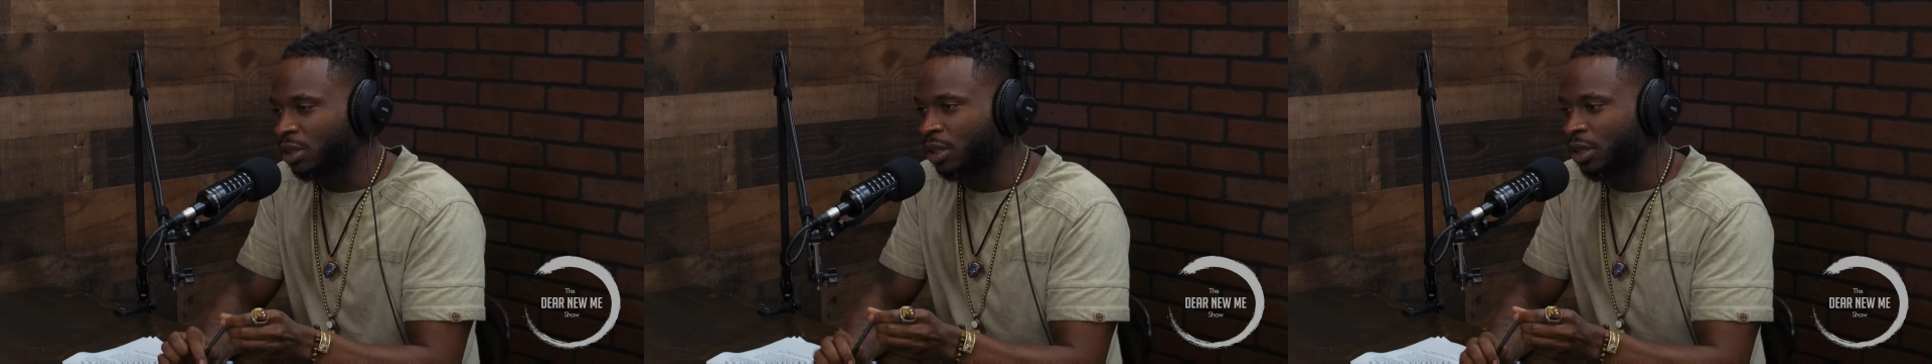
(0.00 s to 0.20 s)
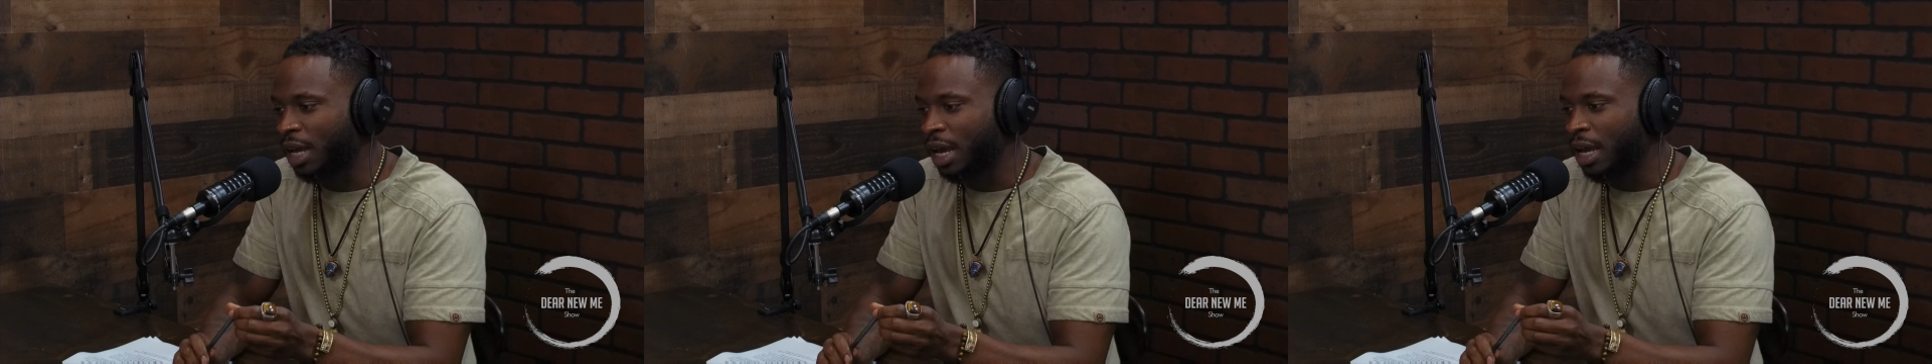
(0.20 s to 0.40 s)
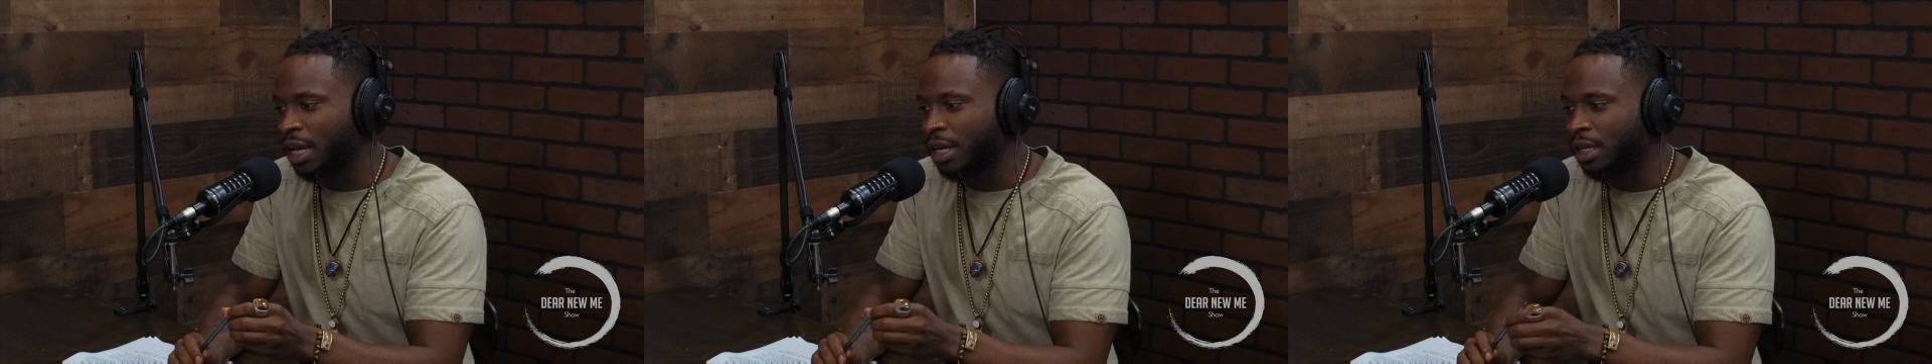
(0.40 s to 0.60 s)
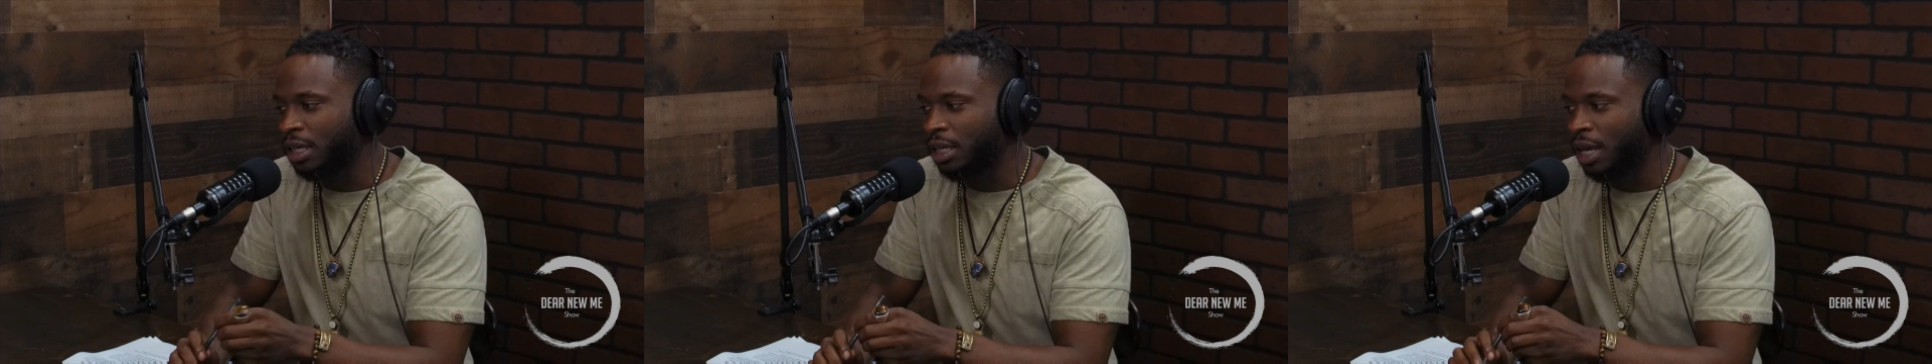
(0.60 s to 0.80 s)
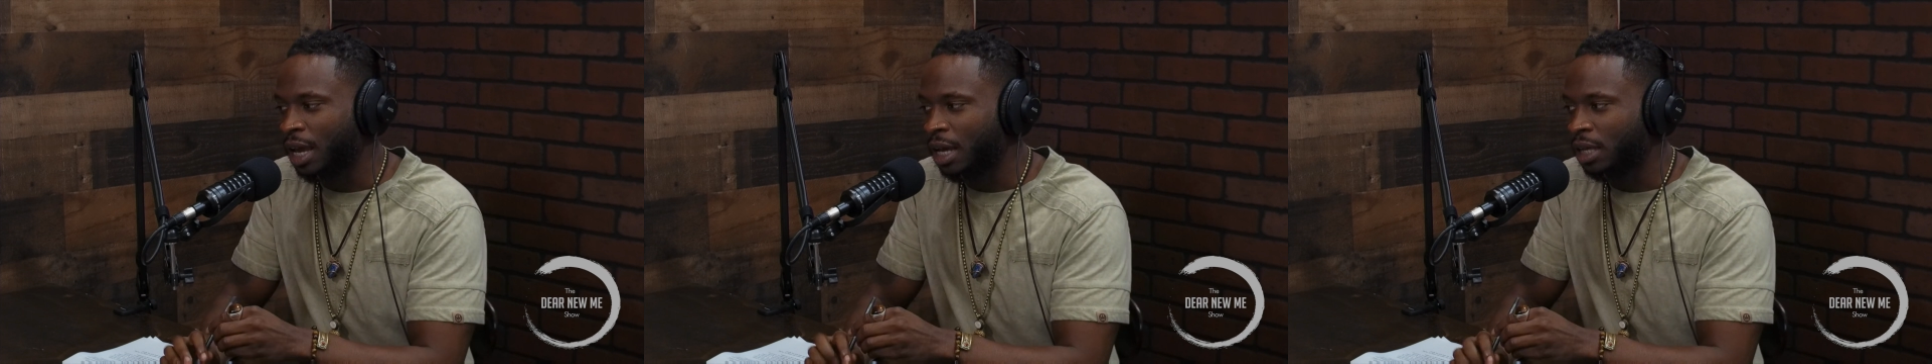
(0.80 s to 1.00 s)
and he
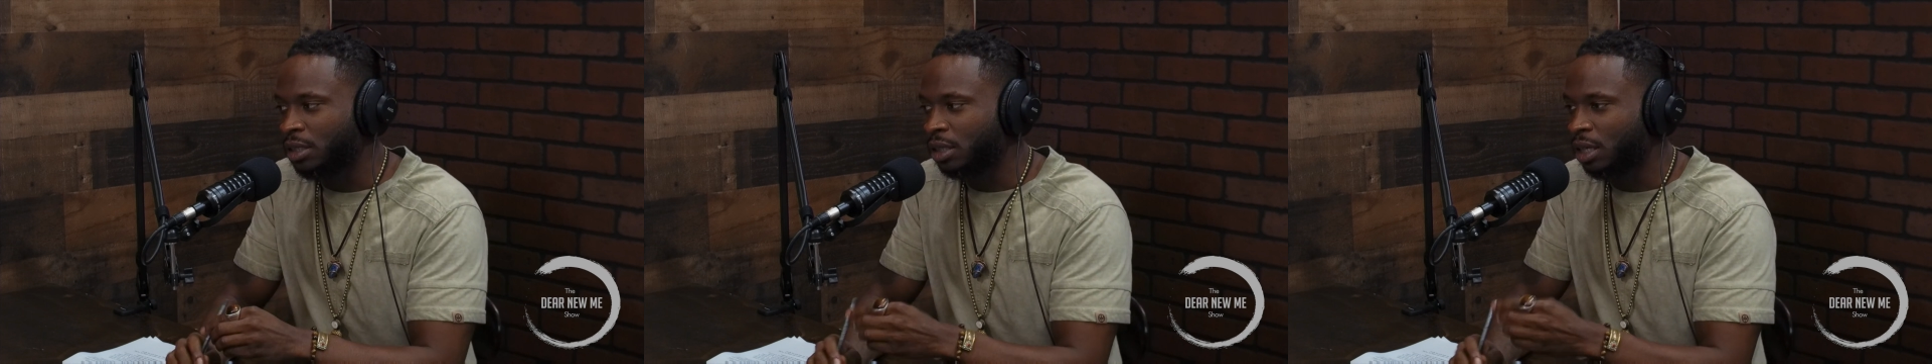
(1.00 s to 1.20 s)
had skin